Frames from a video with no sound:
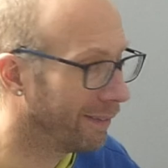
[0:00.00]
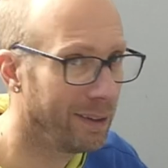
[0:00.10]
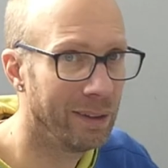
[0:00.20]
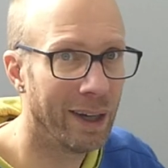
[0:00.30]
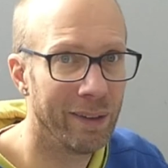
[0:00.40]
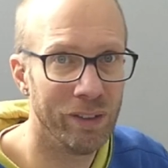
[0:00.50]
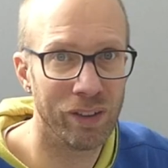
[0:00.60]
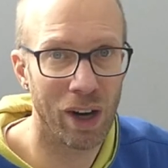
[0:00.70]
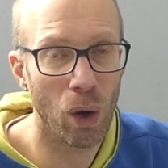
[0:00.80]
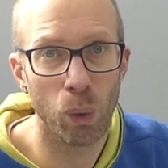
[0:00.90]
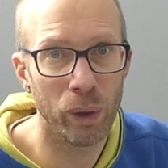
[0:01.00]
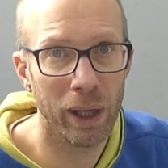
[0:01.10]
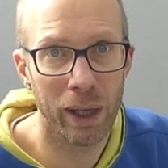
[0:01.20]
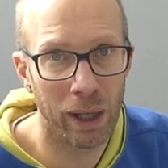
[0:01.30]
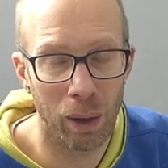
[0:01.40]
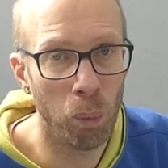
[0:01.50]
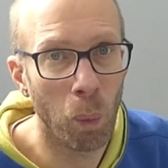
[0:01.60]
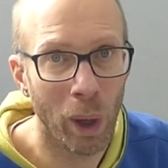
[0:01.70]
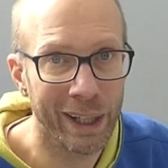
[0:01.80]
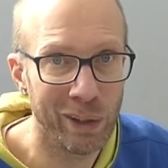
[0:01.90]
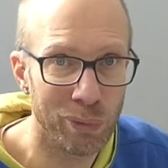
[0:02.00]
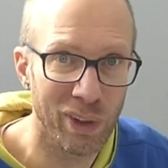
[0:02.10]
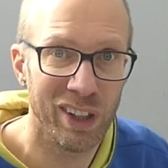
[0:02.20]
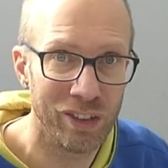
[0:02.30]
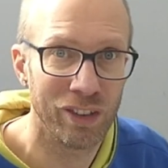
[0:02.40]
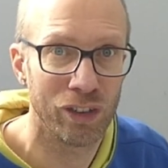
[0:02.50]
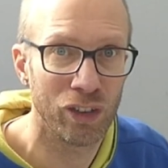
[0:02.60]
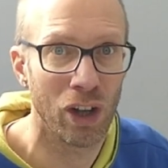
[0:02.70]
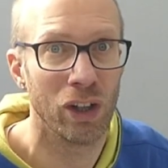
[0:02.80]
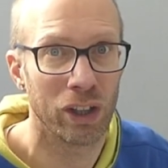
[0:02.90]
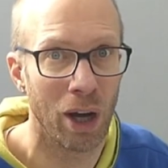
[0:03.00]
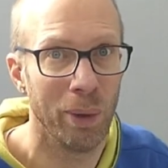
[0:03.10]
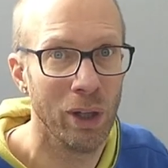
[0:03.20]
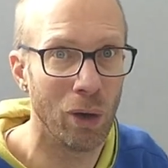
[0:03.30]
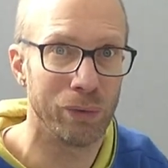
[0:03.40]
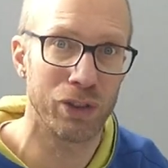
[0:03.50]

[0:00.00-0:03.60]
then you're having to hold it and wait for this to start going off.